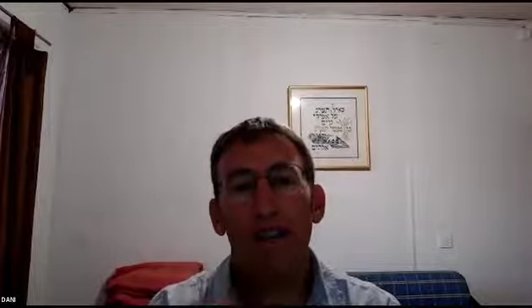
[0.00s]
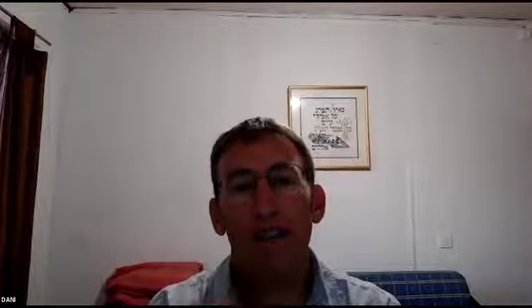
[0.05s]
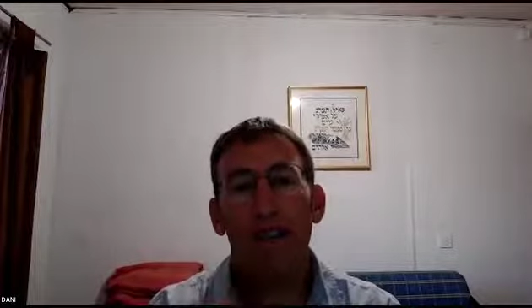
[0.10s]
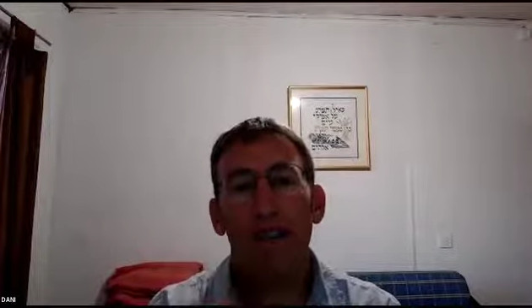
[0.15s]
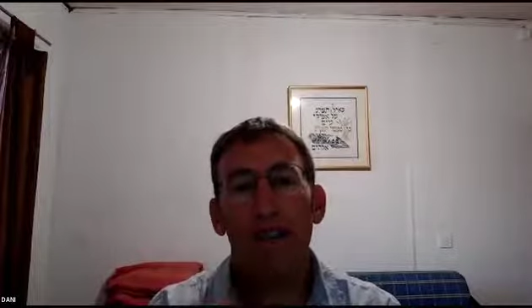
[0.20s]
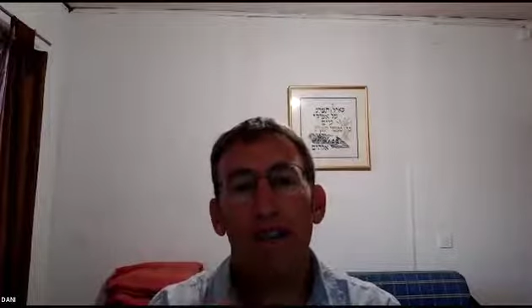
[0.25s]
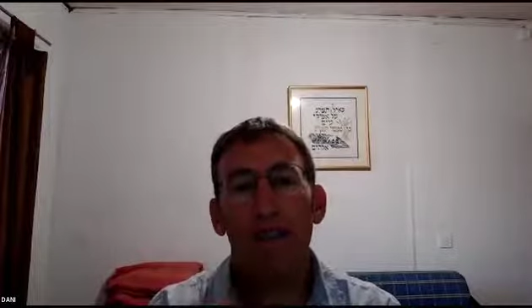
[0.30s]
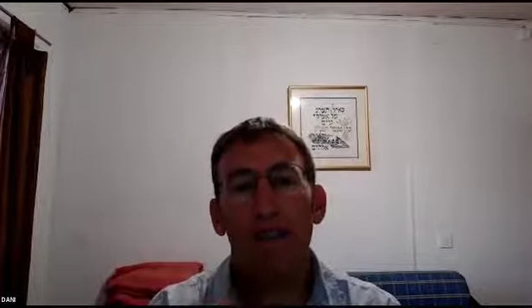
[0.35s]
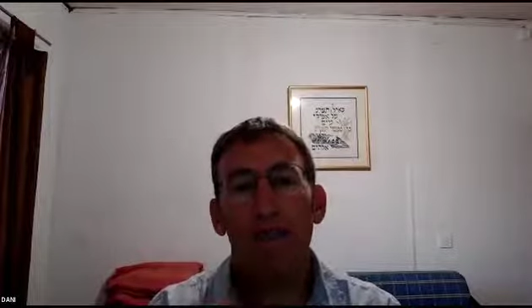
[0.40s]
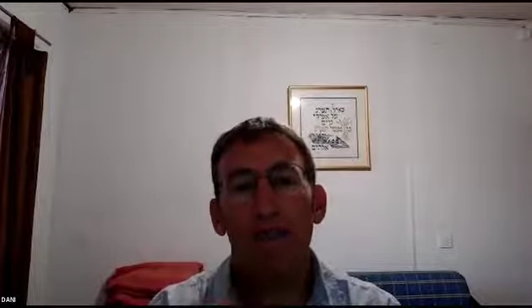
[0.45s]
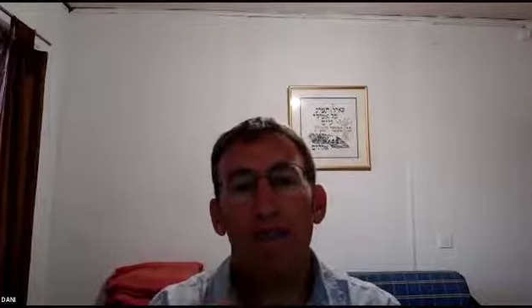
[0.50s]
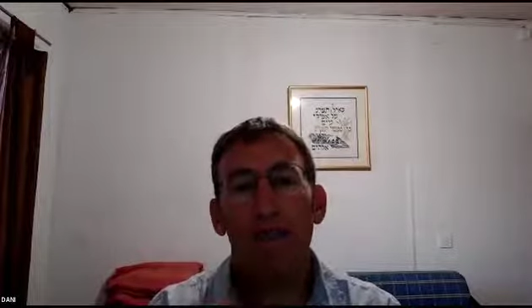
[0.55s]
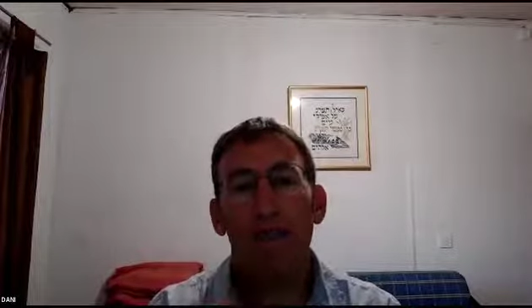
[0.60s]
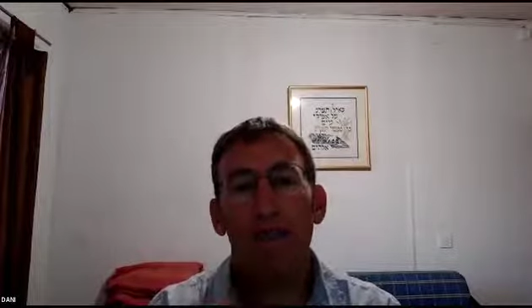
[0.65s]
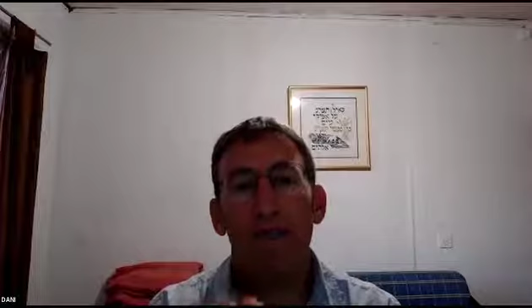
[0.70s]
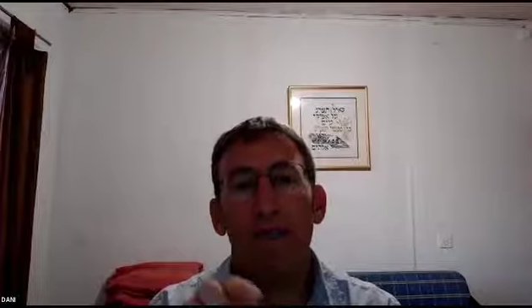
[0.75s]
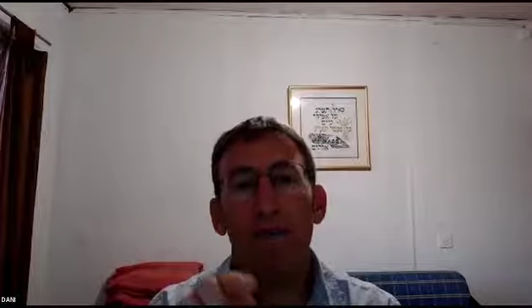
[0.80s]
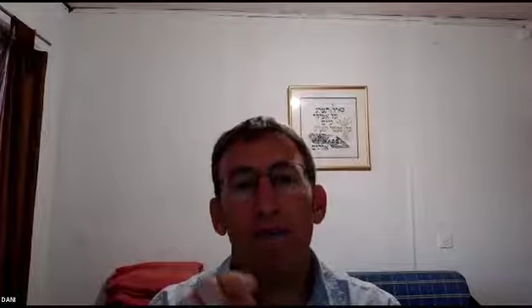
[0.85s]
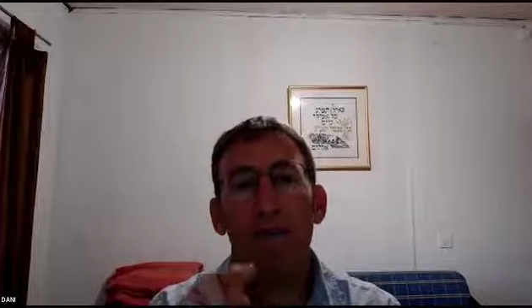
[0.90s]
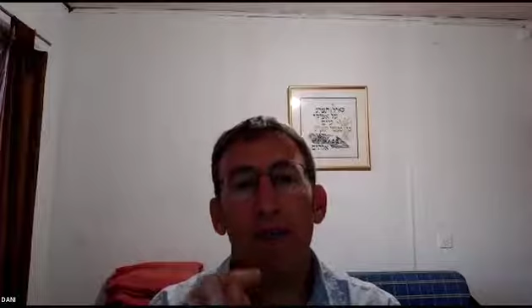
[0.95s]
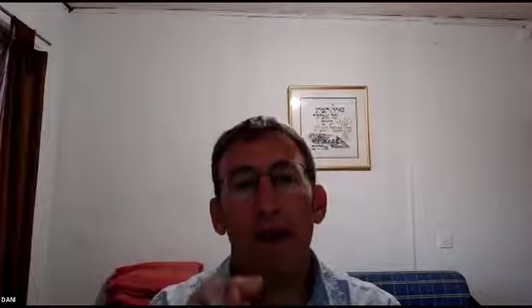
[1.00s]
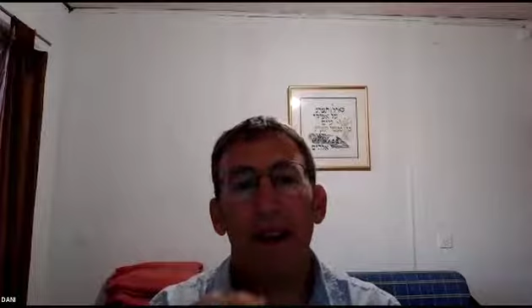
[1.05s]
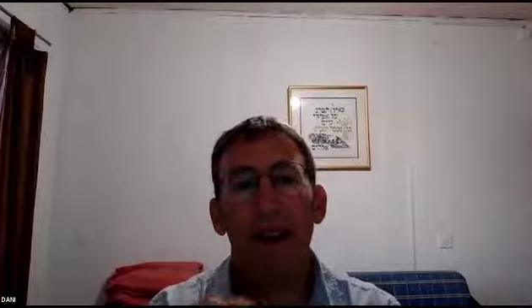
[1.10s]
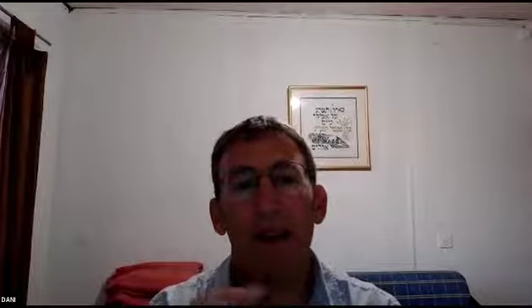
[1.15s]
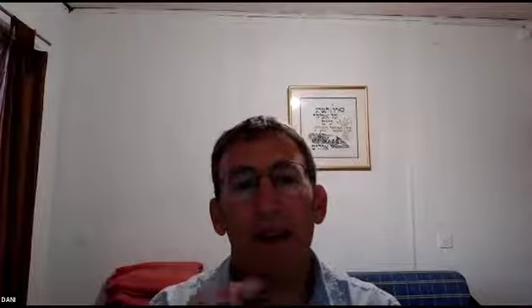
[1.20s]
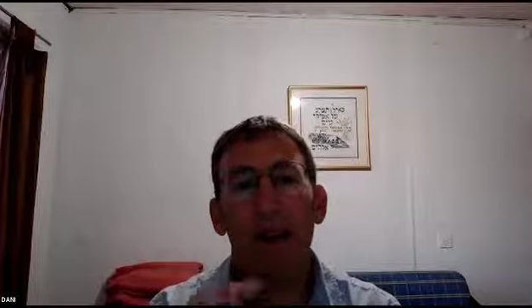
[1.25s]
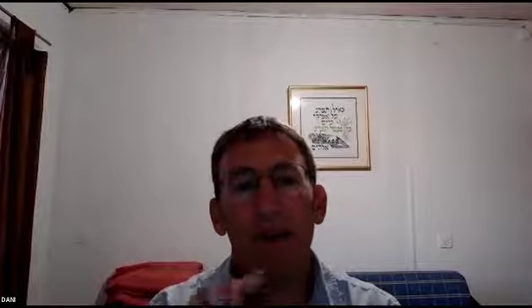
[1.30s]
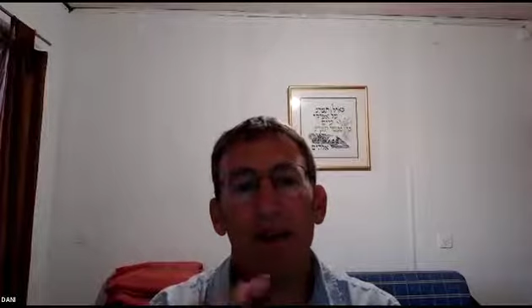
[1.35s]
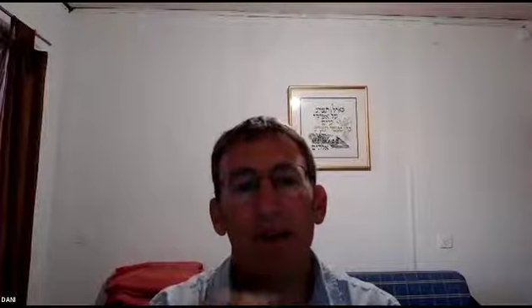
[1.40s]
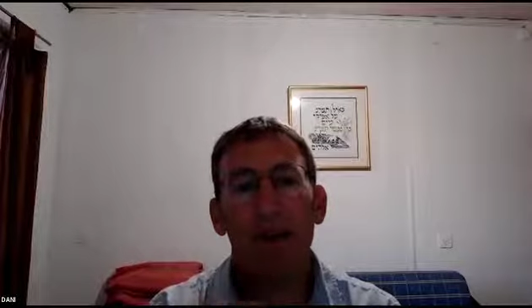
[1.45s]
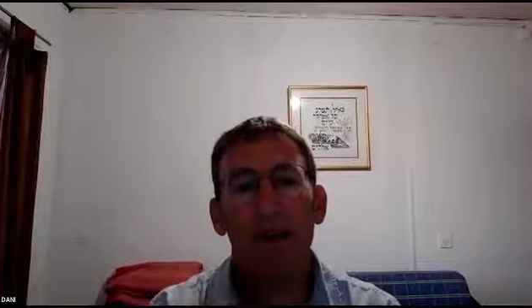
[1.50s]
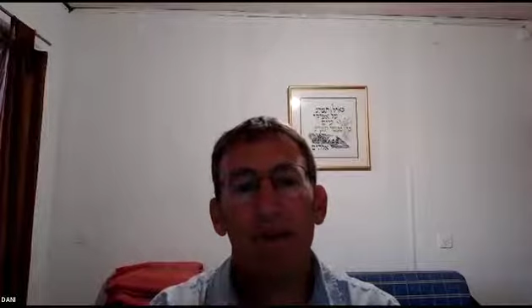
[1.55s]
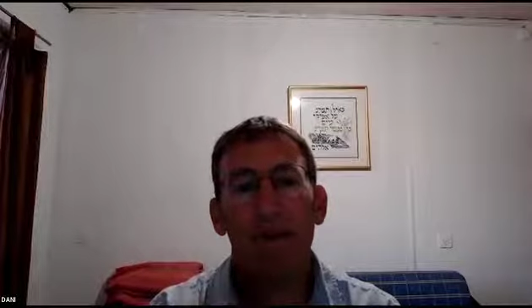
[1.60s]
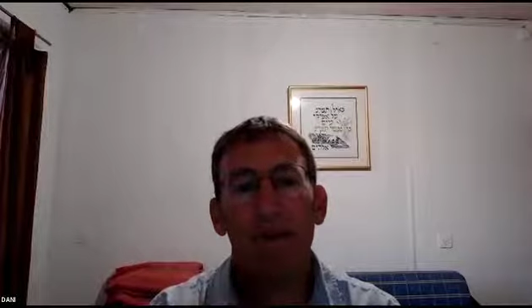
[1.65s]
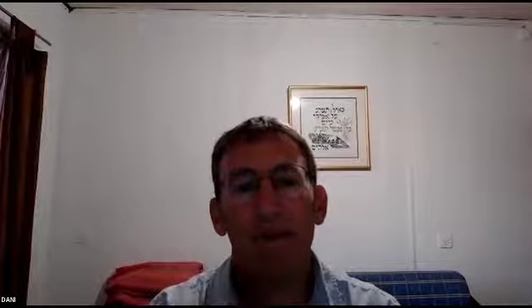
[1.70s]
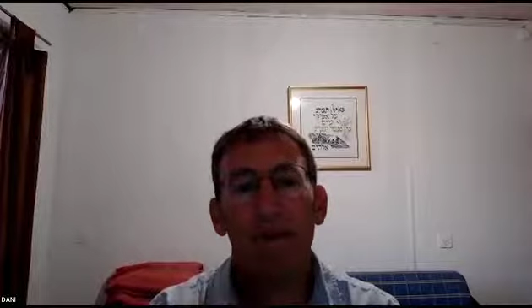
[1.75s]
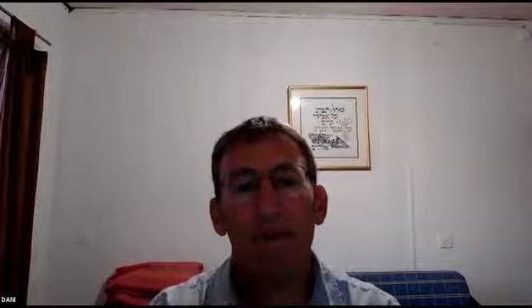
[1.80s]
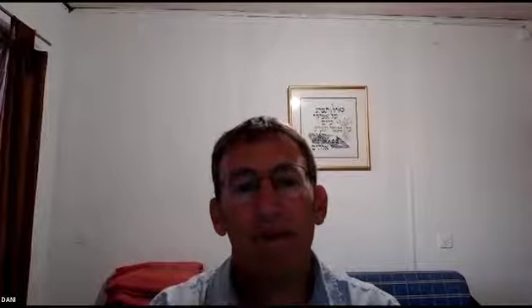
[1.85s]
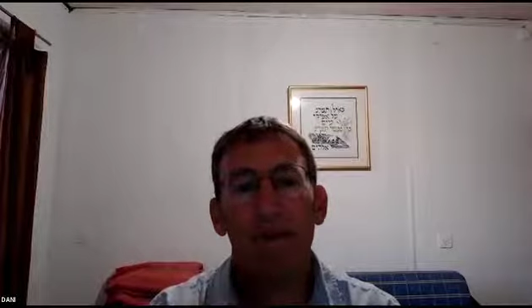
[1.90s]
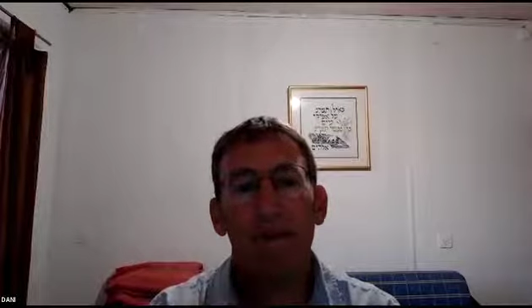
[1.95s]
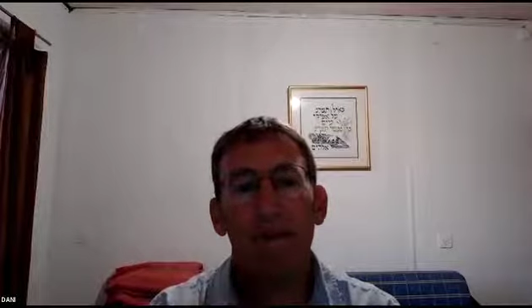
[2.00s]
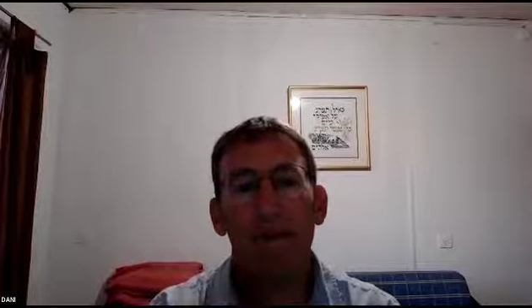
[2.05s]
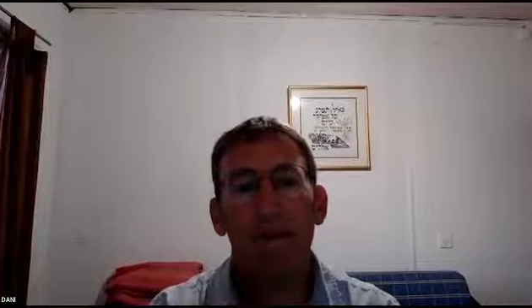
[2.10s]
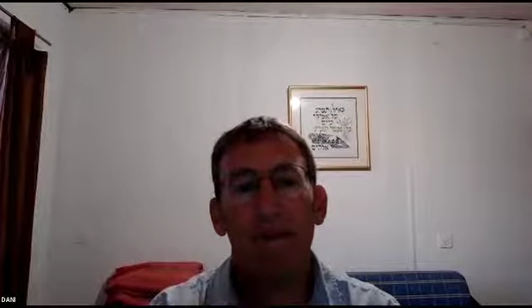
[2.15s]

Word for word: bed, begging Joseph